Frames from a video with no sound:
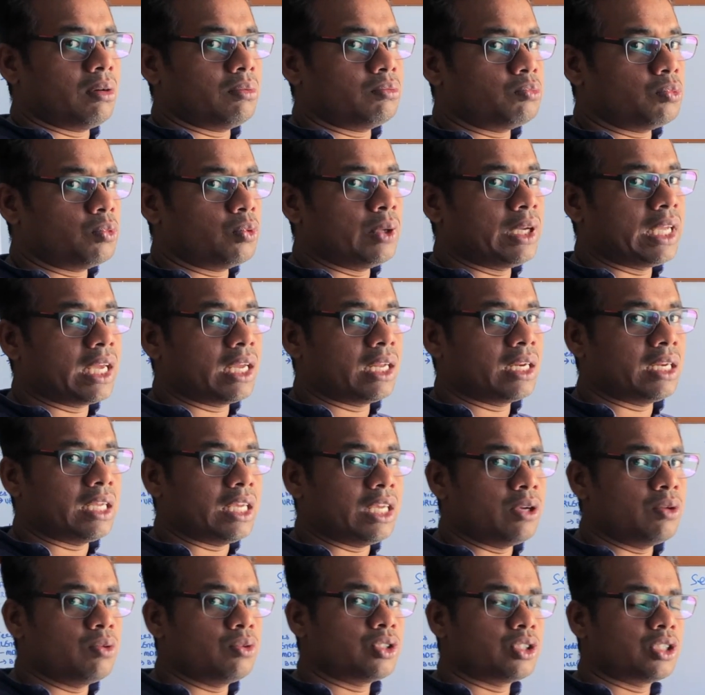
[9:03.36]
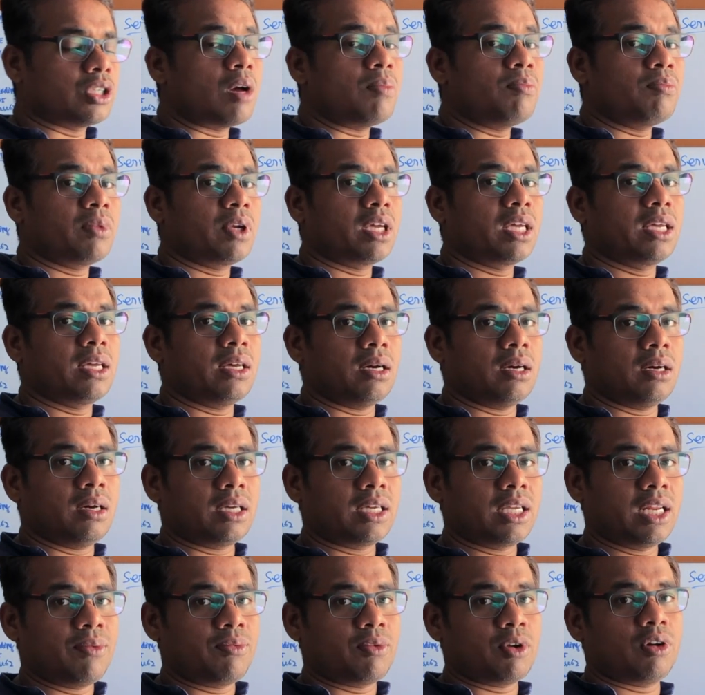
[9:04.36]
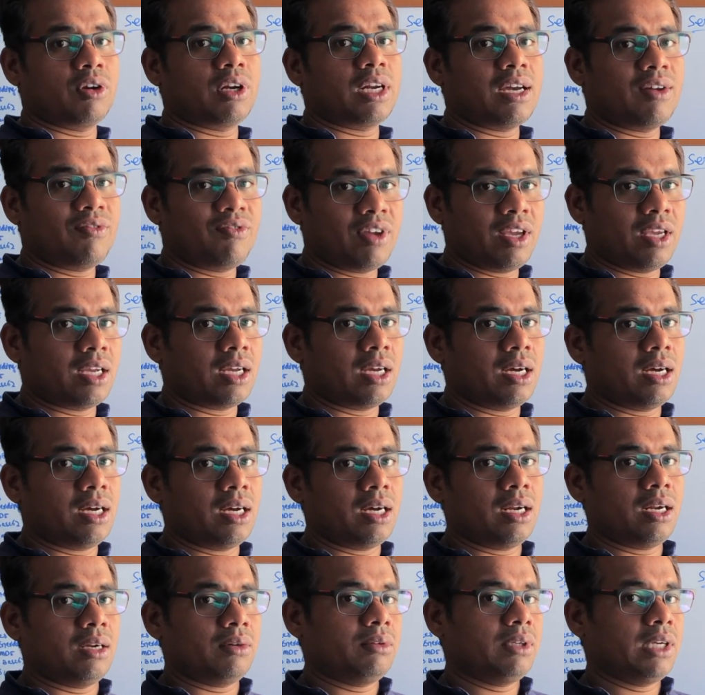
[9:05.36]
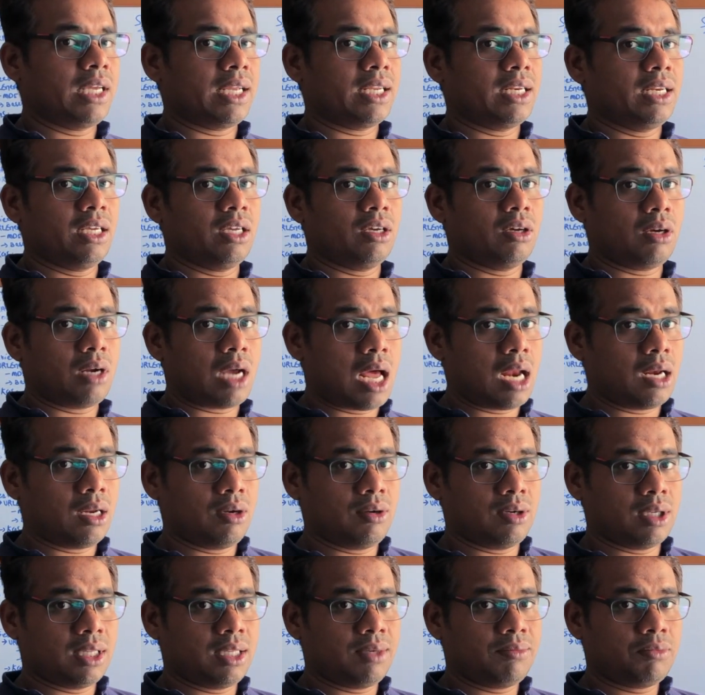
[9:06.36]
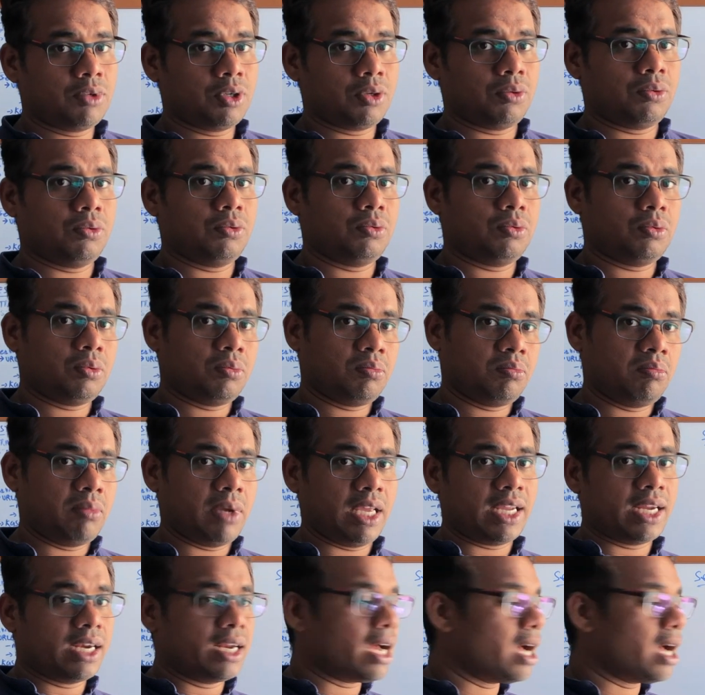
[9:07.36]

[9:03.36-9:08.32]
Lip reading: we can use some cryptographic technique or algorithm to make it